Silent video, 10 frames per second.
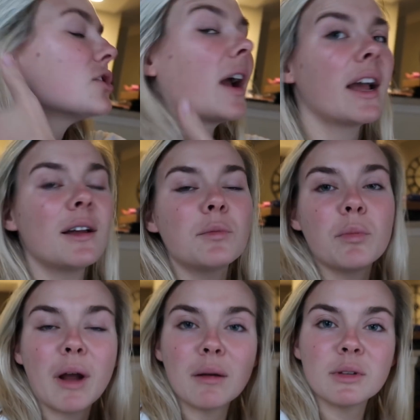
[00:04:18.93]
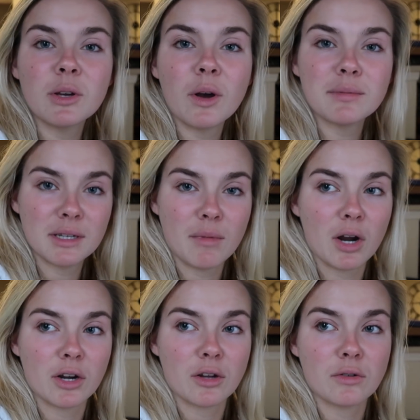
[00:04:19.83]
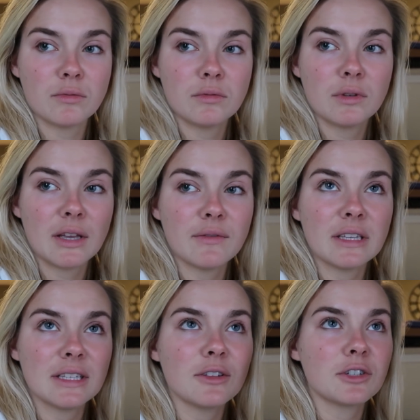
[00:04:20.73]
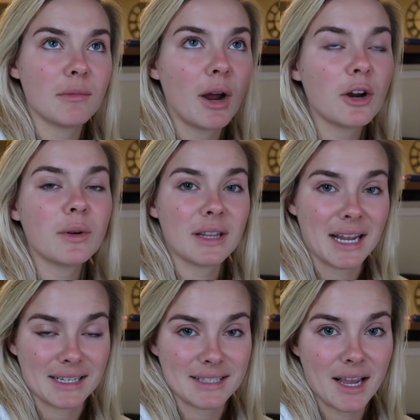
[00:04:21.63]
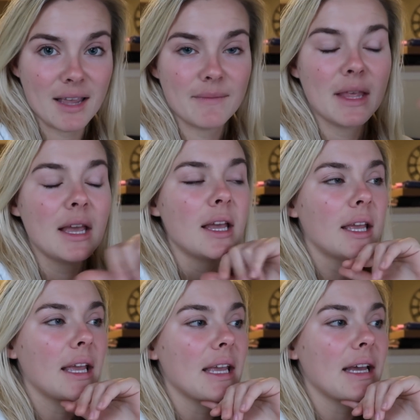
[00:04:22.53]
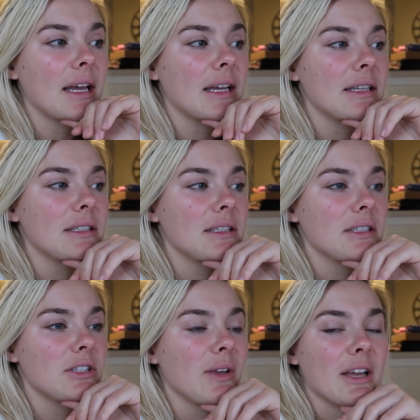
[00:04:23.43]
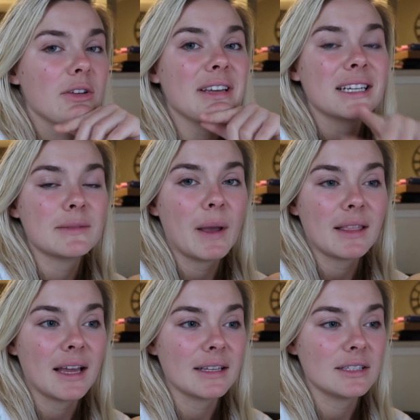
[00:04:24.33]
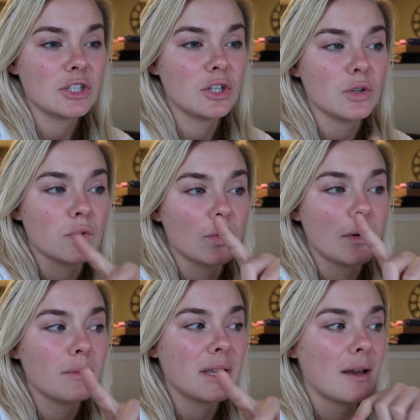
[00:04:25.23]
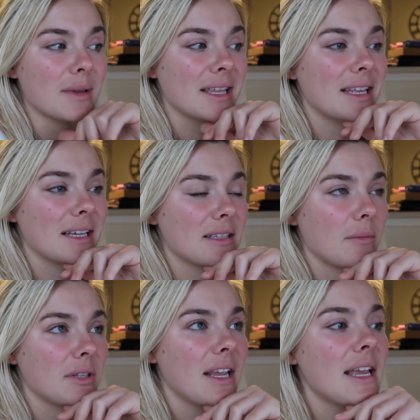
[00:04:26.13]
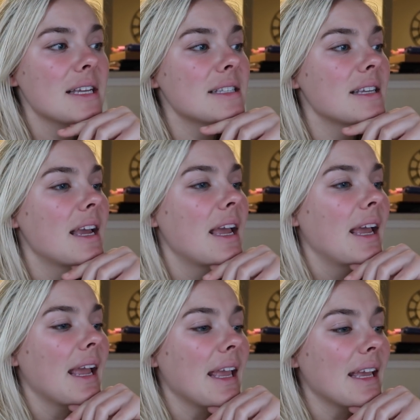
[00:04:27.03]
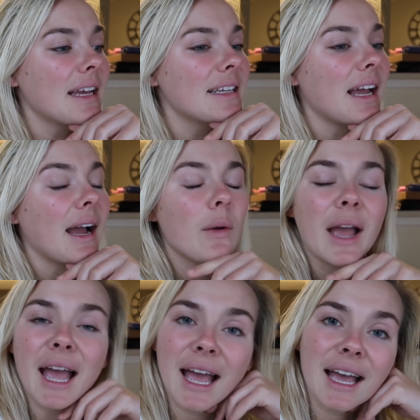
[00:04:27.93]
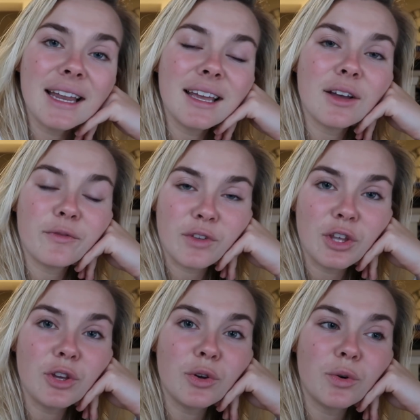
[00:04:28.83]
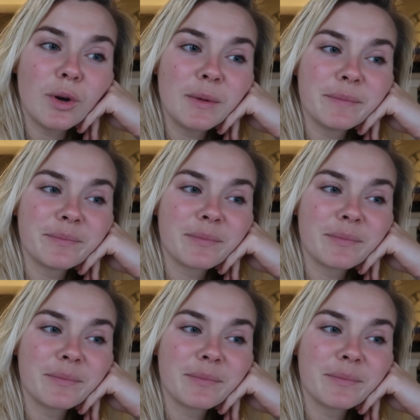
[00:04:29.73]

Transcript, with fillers: the try on will probably go up tomorrow. If it's either tomorrow or the next day. And so yeah, you can expect that to be coming in the next couple days. And I've had a few